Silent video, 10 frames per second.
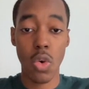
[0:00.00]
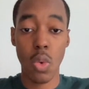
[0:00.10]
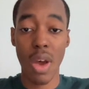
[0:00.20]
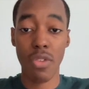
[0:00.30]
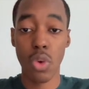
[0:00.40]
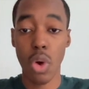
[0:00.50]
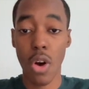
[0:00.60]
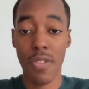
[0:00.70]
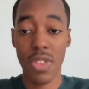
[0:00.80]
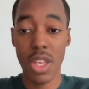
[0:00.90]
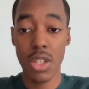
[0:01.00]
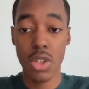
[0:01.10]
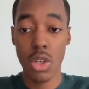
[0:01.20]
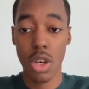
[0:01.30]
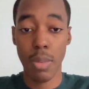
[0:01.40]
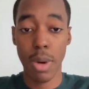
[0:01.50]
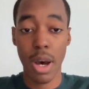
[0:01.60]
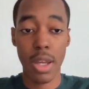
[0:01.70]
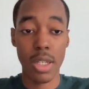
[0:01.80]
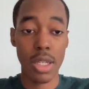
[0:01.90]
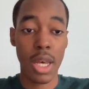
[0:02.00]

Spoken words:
revenue of these two combined.